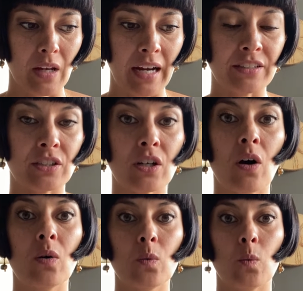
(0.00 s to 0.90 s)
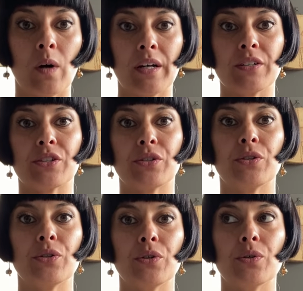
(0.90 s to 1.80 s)
I don't want
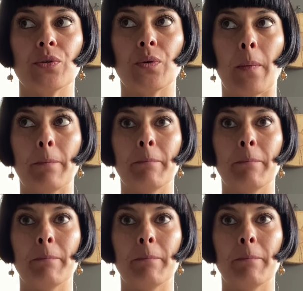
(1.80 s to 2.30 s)
to